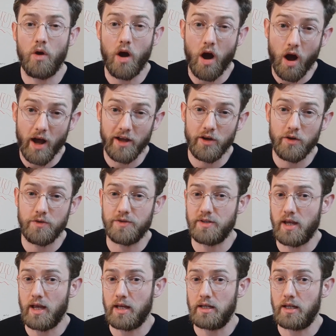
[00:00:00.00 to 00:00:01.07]

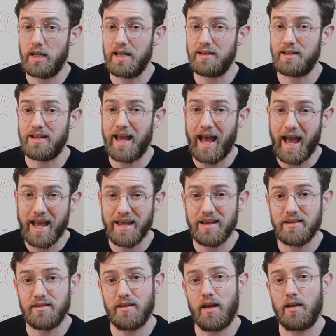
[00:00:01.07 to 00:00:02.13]
IOZ is an
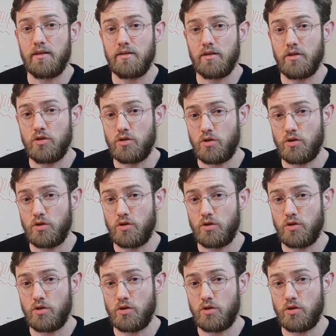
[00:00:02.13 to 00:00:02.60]
ASX